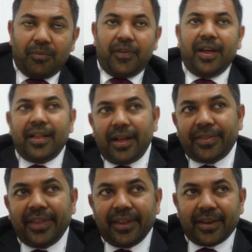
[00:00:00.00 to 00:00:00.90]
Well, I
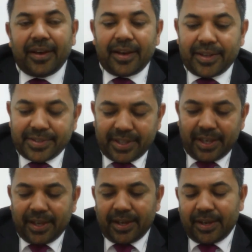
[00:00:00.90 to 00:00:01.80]
think, uh,
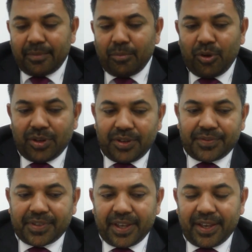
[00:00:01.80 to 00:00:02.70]
see, uh,
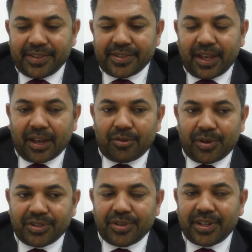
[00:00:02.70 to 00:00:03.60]
Maldives has
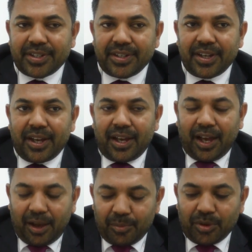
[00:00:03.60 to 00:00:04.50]
graduated
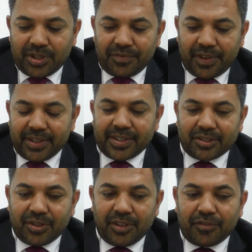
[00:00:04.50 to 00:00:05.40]
and Maldives has
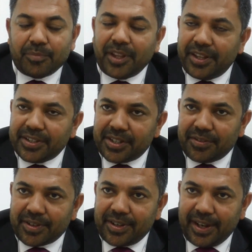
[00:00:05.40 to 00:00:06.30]
actually from the least
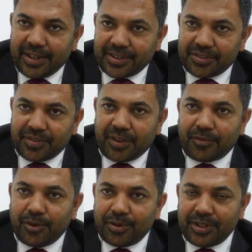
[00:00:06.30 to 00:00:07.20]
developed nations we
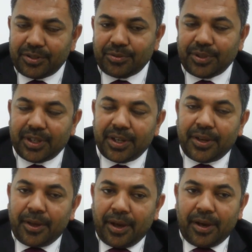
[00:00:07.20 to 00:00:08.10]
have gone into the
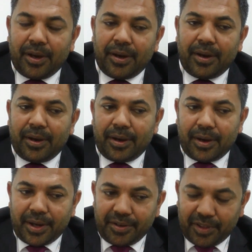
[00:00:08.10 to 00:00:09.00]

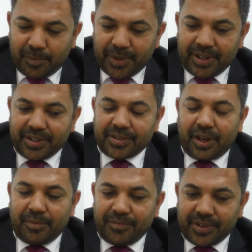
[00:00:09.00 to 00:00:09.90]
uh, developing nation,
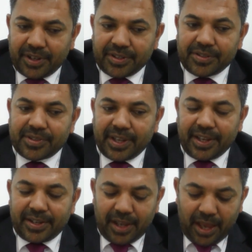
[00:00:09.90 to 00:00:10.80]
uh,
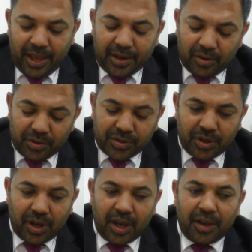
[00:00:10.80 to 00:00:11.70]
state and
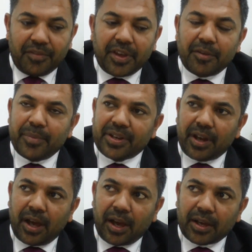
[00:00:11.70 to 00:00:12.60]
also uh, we have met
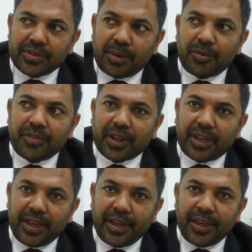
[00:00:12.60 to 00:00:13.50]
uh, some of the
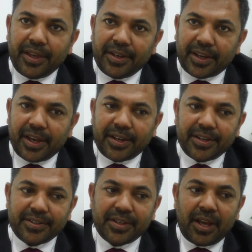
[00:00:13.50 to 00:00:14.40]
key
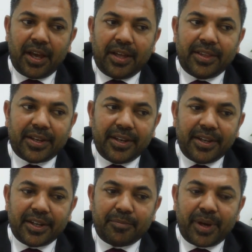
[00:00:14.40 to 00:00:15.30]
indicators that
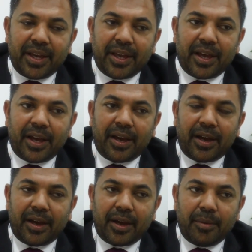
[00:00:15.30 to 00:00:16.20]
needed by
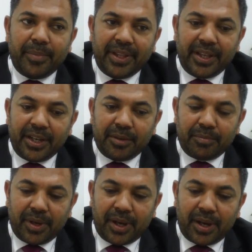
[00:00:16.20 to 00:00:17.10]
uh,
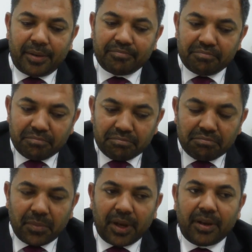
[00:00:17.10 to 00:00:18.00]
millennium uh,
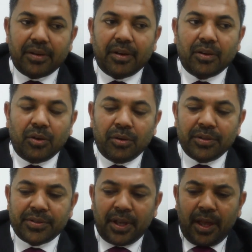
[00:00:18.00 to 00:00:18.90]
uh,
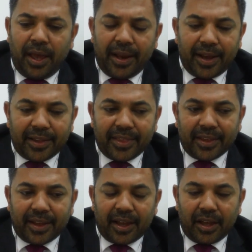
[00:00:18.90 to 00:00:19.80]
goals and I
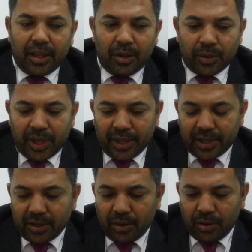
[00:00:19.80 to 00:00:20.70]
think looking
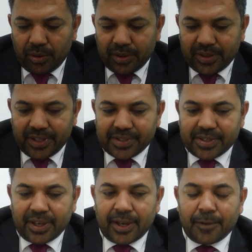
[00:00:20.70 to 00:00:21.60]
at all
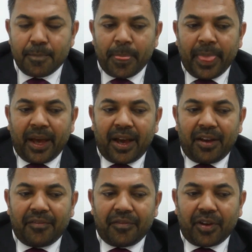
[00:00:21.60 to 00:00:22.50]
this
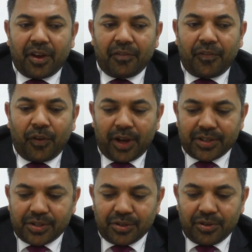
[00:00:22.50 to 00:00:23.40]
um, for
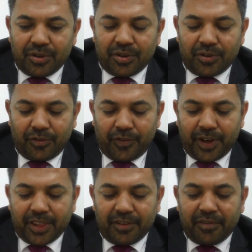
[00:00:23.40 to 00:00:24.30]
us to you know
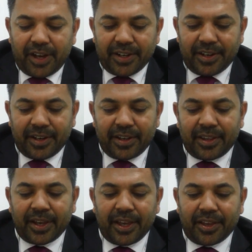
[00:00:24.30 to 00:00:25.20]
further
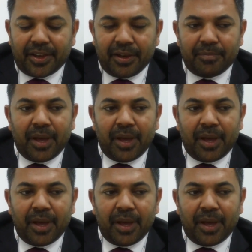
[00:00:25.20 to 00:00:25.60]
widen the income